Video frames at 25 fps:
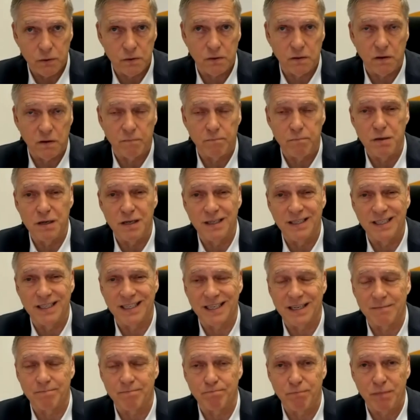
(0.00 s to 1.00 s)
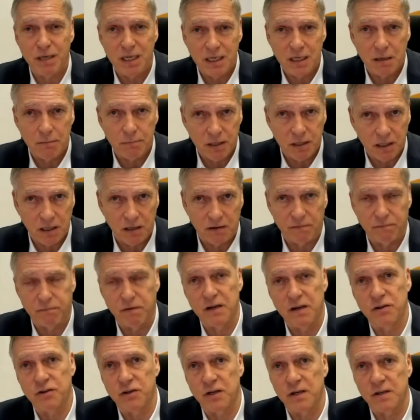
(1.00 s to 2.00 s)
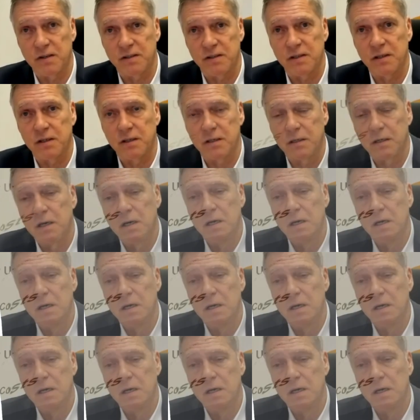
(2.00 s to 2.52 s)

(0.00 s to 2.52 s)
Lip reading: of building a bigger franchise here.